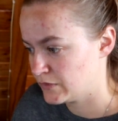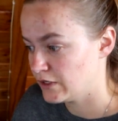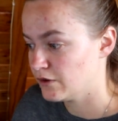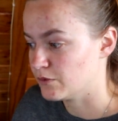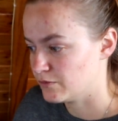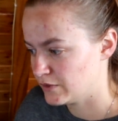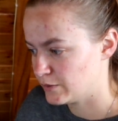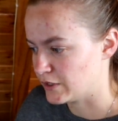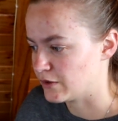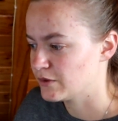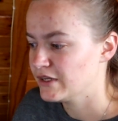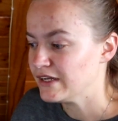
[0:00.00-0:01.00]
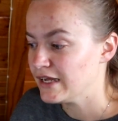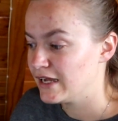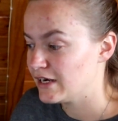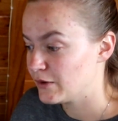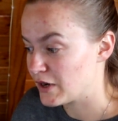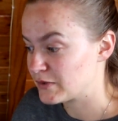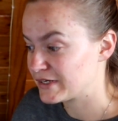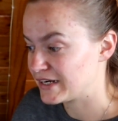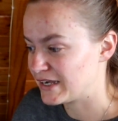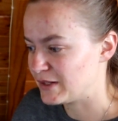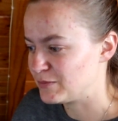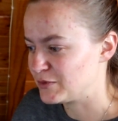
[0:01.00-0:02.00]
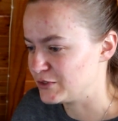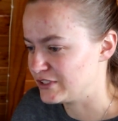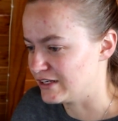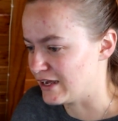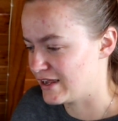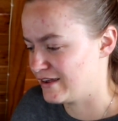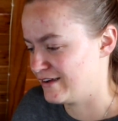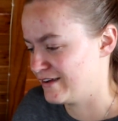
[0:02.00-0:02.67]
Oh, here we go. Hello, how can I help you today?